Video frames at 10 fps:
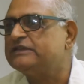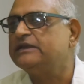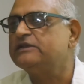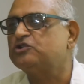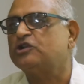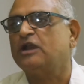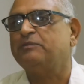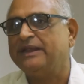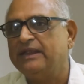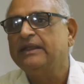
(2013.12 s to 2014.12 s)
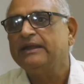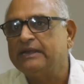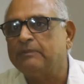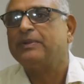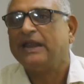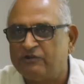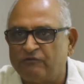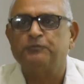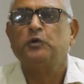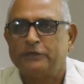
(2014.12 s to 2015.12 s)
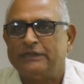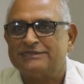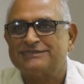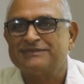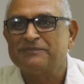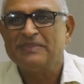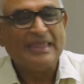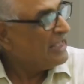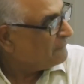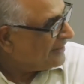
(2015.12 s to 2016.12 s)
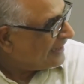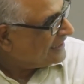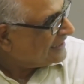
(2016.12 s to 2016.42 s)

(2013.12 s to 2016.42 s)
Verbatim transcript: children should not be deprived of proteins. We